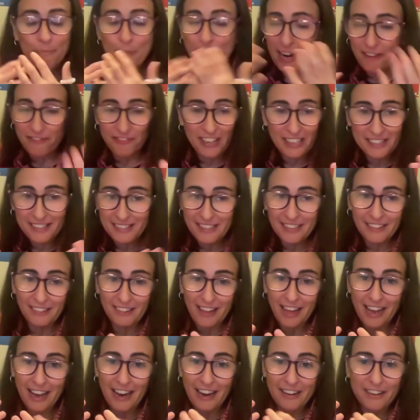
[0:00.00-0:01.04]
manifests in a
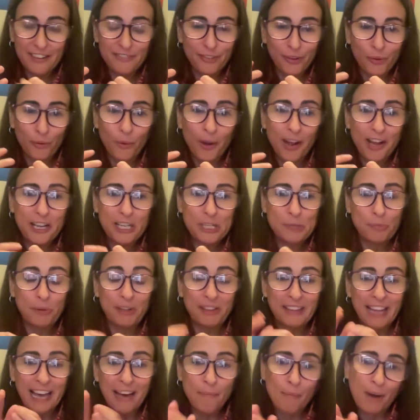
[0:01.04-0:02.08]
lot of different ways,
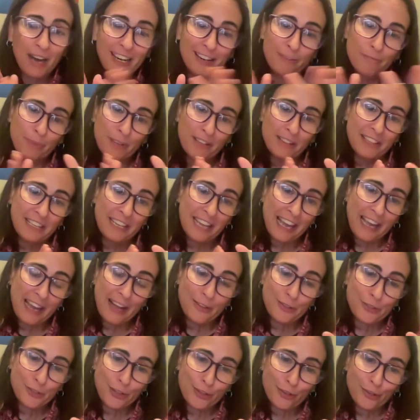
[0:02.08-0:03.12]
but that might have been the
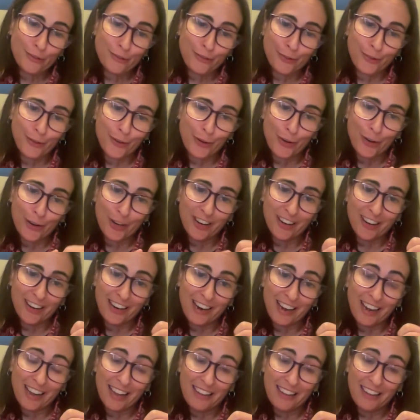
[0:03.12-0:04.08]
answer for